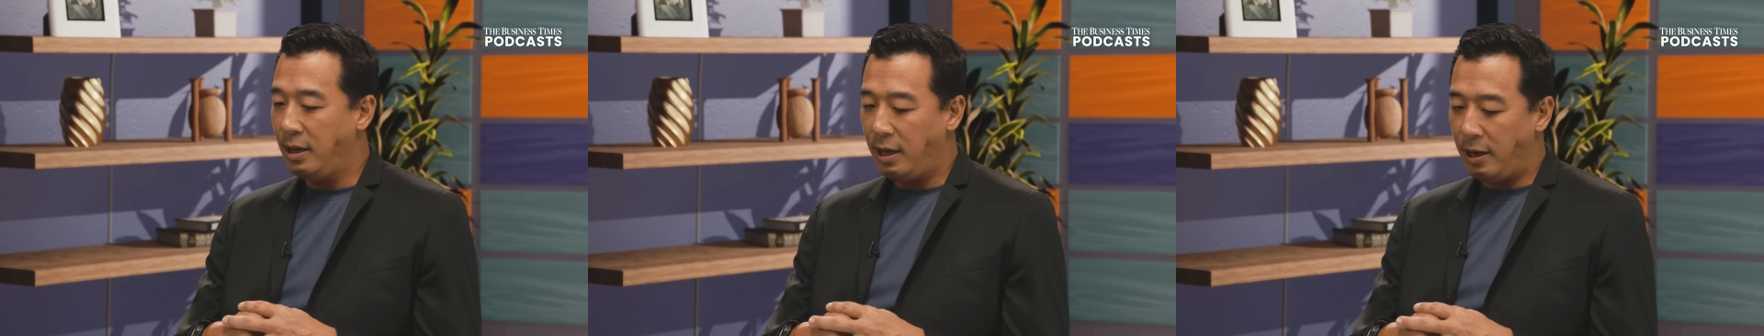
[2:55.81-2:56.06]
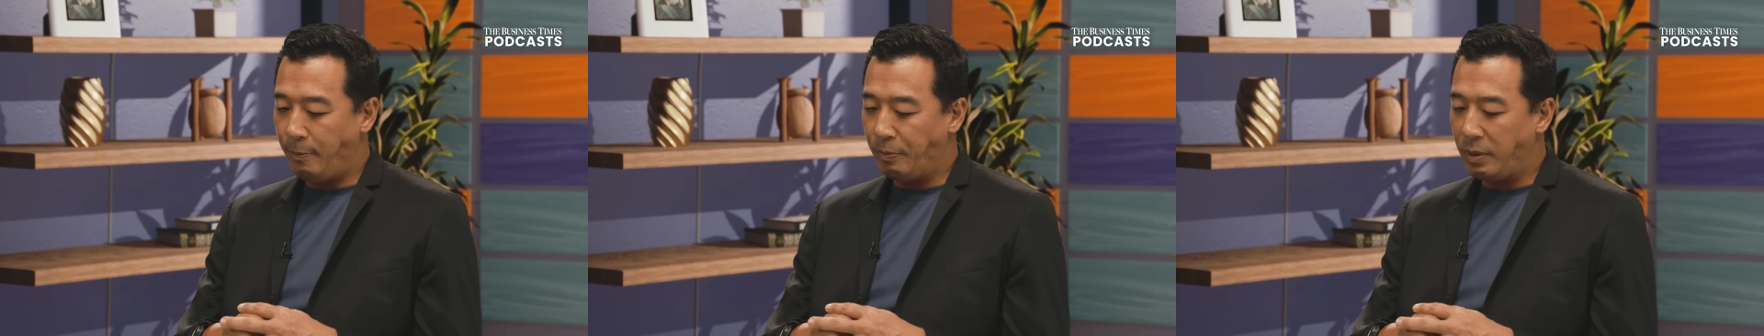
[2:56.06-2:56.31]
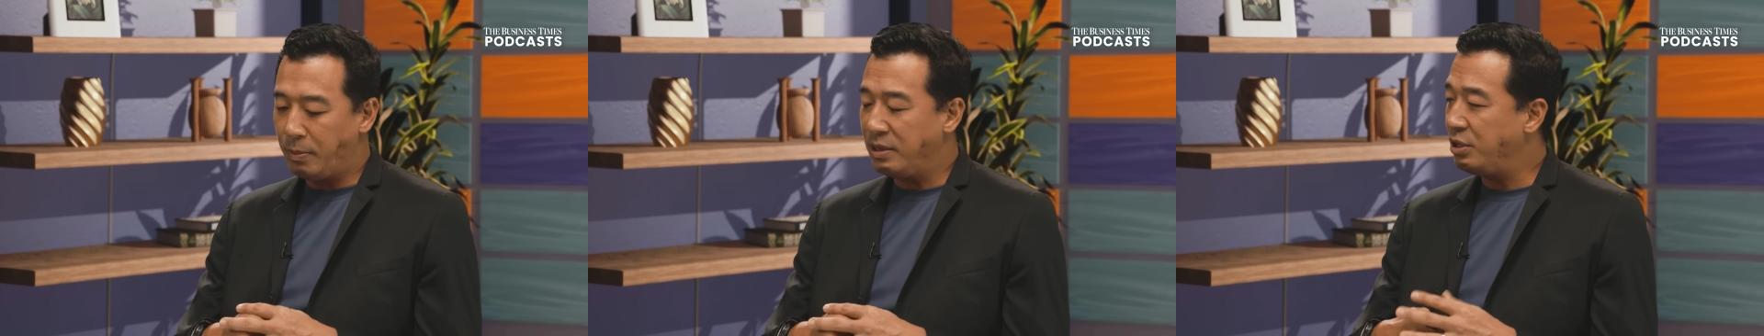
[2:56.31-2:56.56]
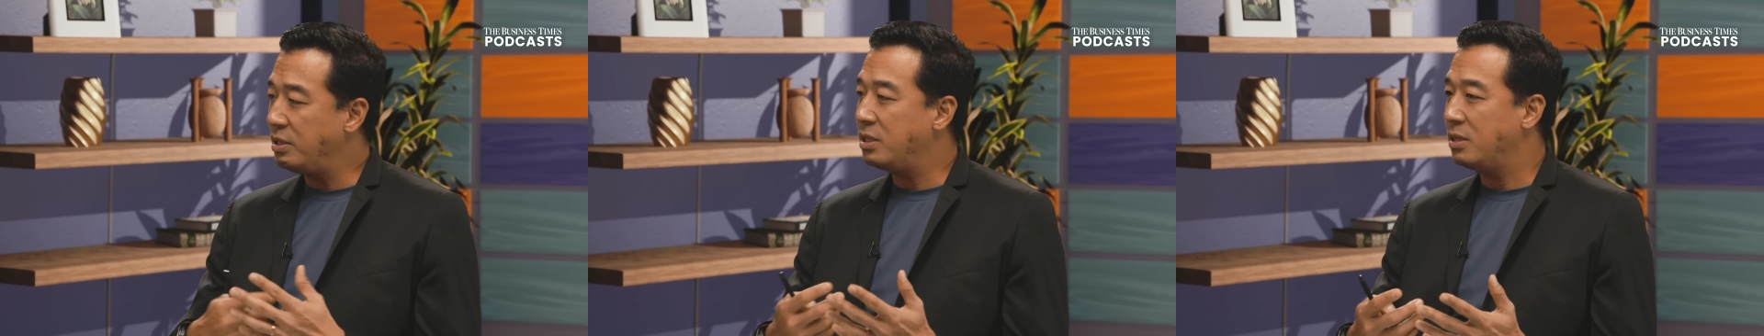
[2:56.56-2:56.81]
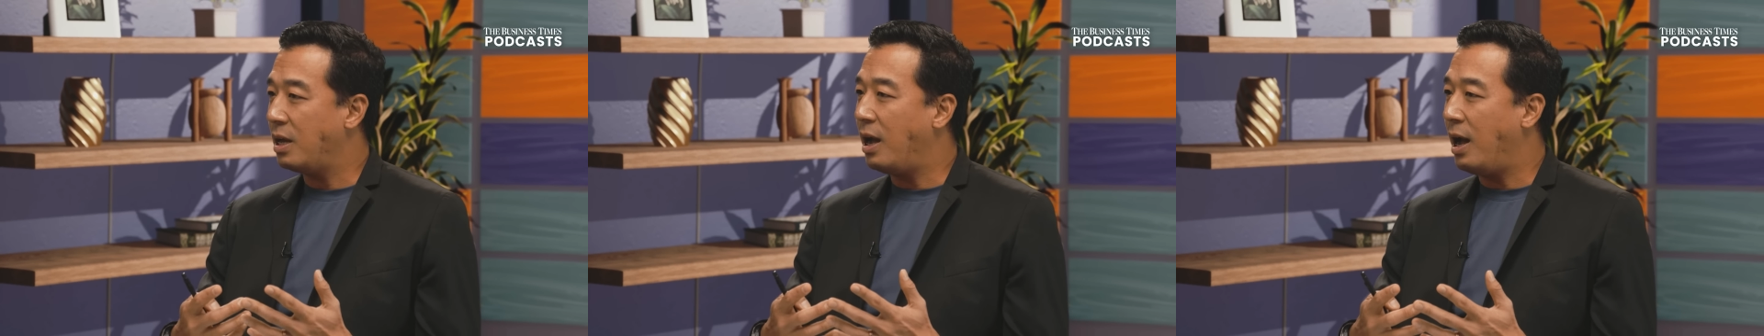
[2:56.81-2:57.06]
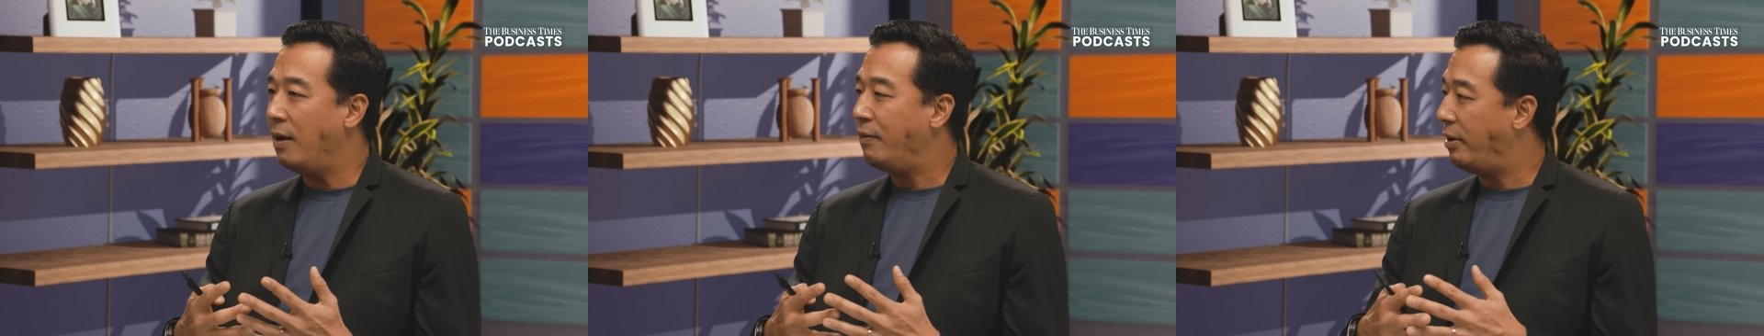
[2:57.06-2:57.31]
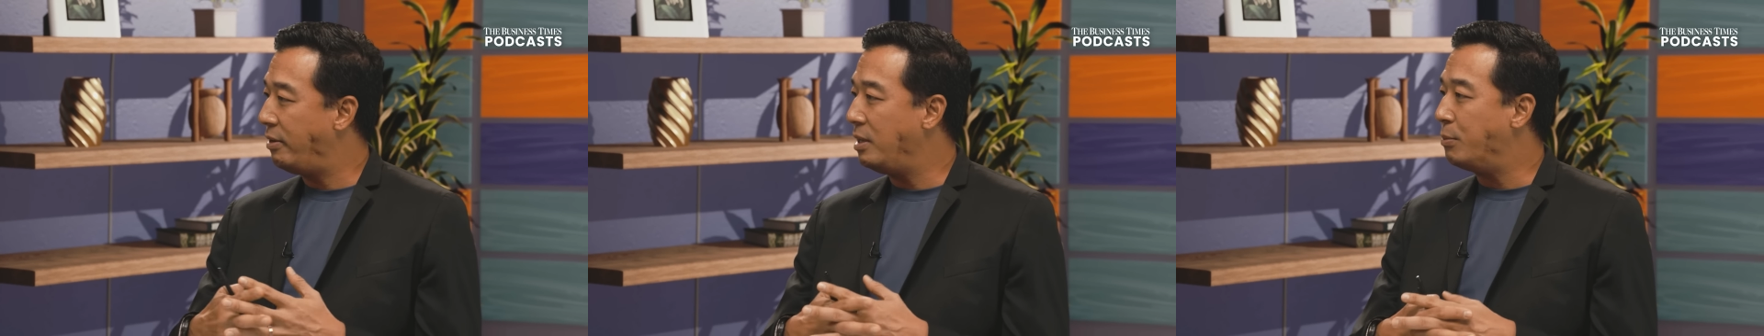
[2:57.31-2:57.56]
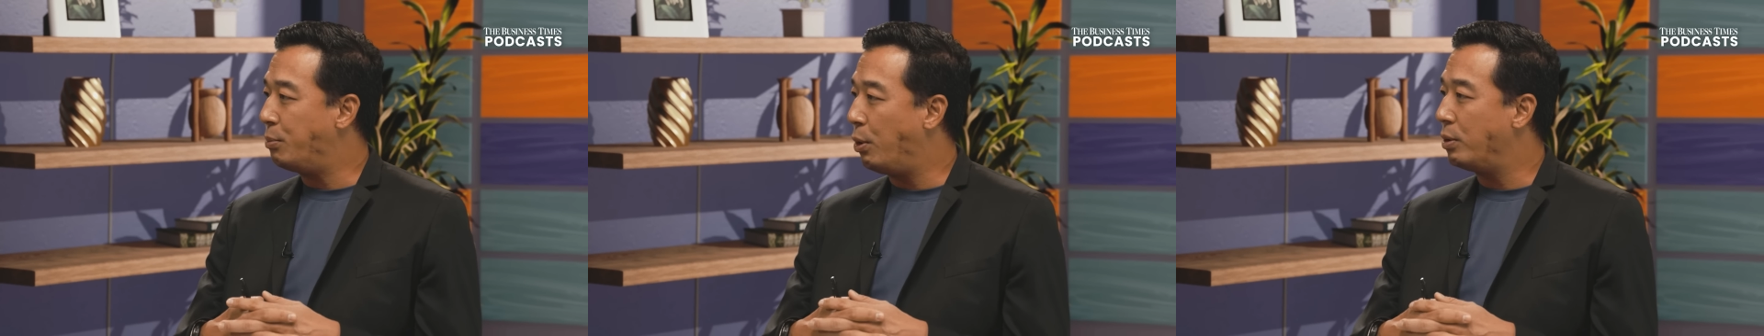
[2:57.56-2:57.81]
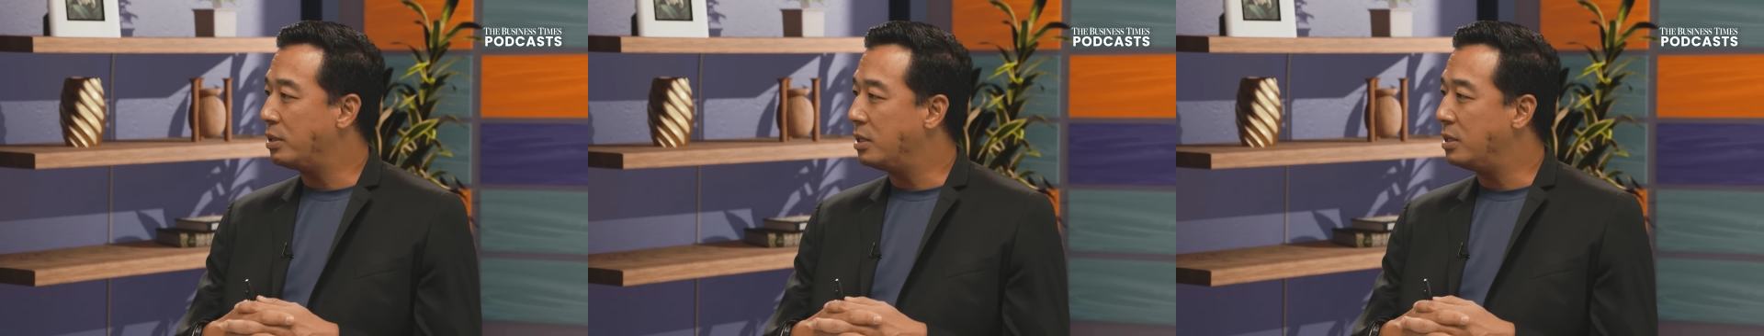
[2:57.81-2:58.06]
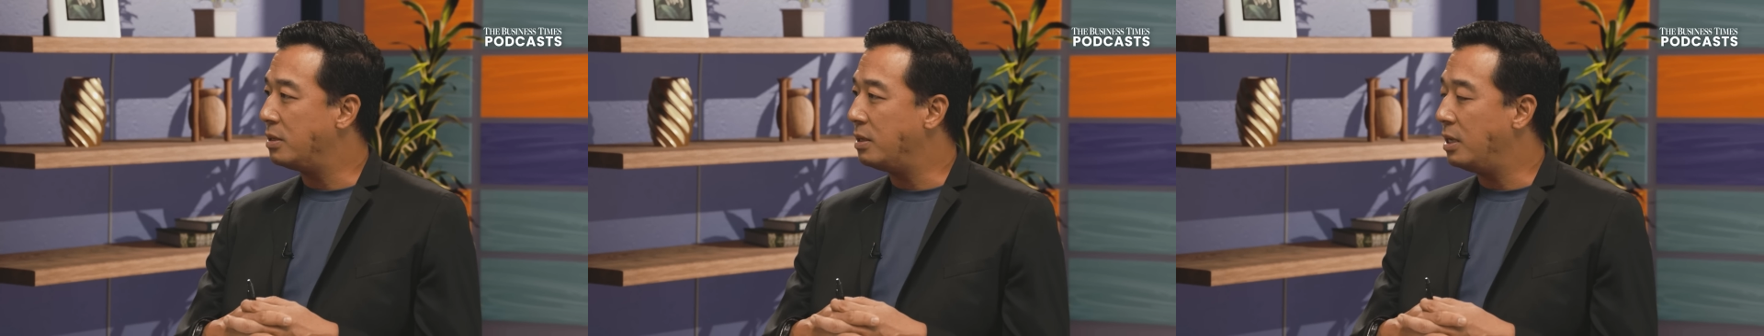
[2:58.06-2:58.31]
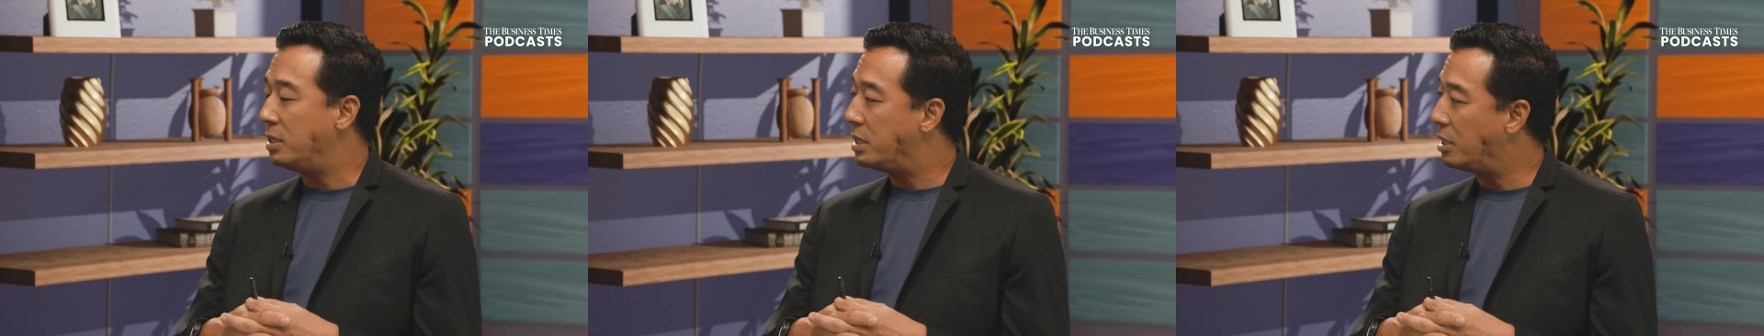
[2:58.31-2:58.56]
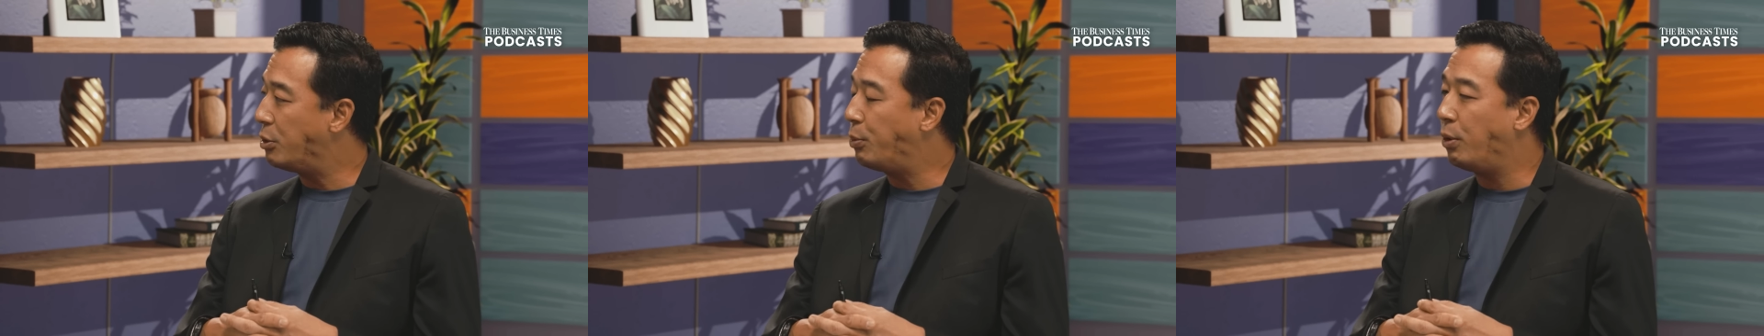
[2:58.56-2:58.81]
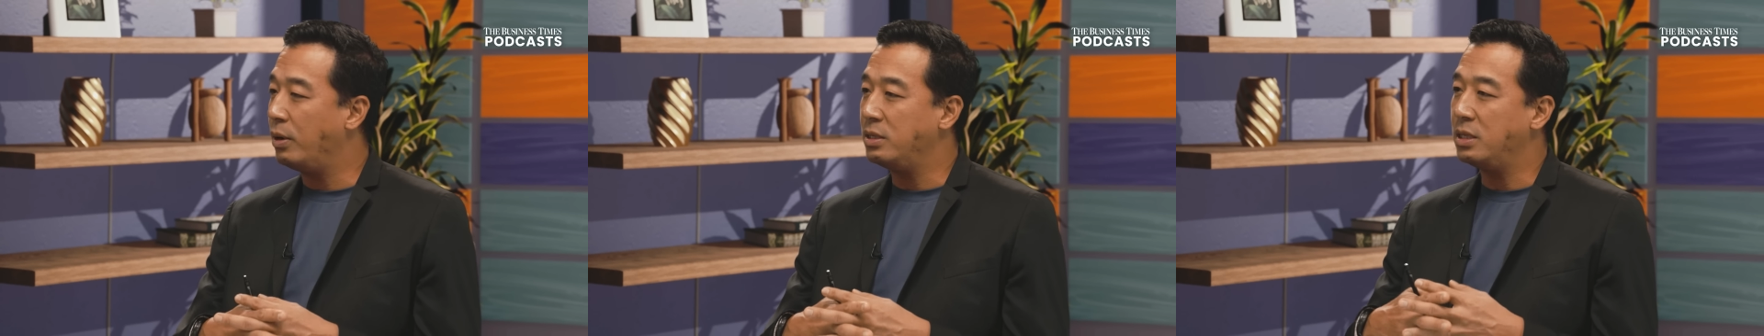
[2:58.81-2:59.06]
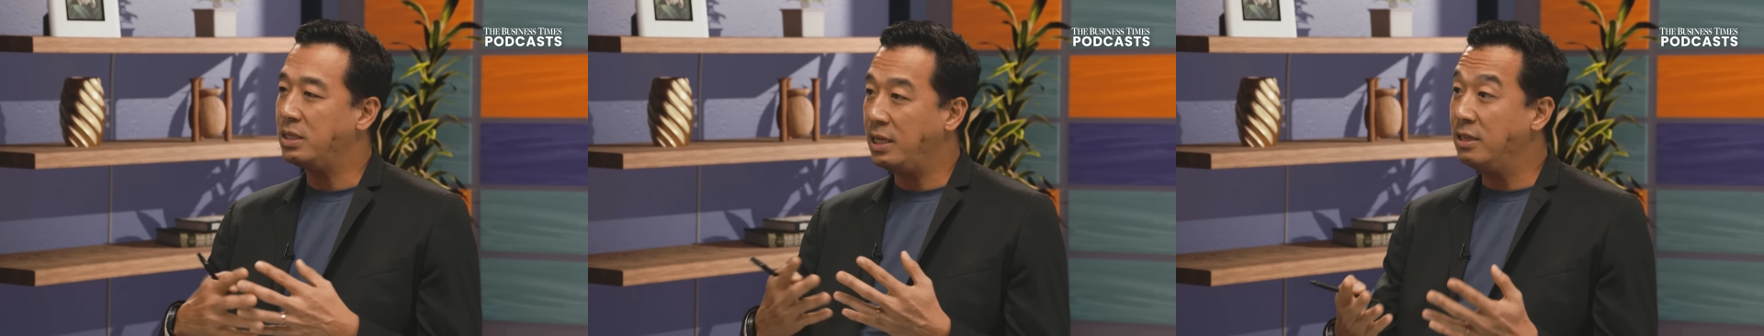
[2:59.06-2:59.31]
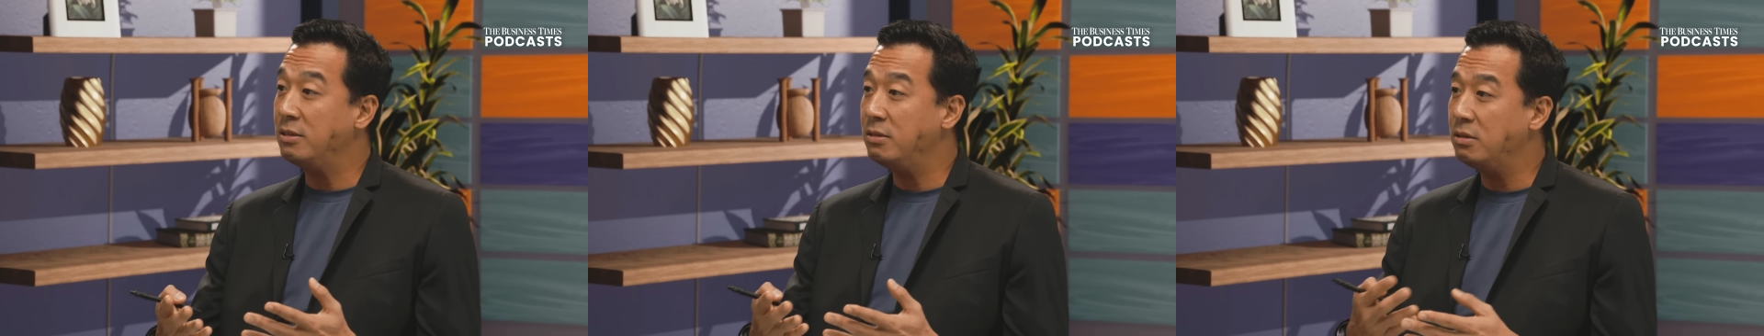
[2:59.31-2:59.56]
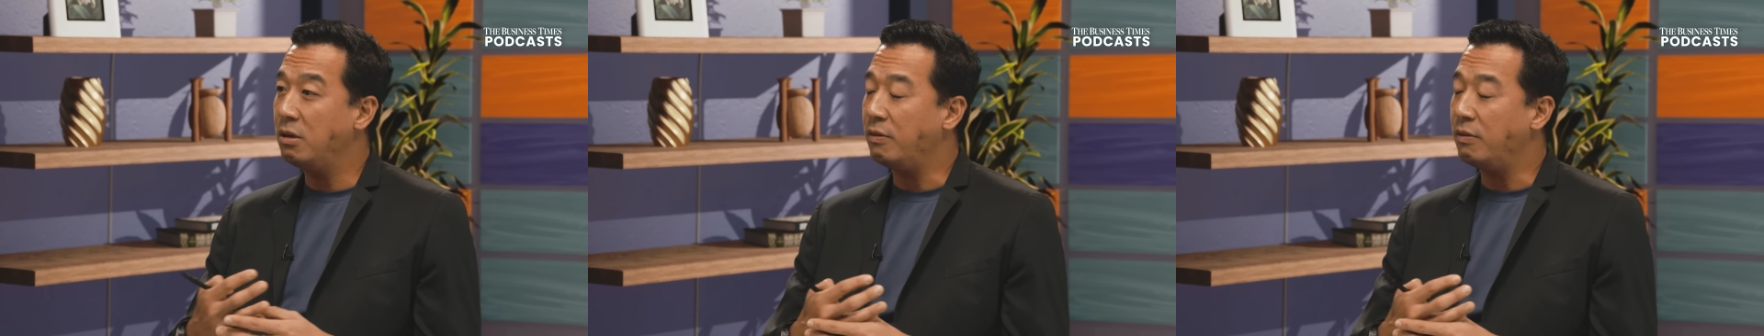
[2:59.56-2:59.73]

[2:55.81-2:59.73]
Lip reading: The budgets are very important in Singapore as a signal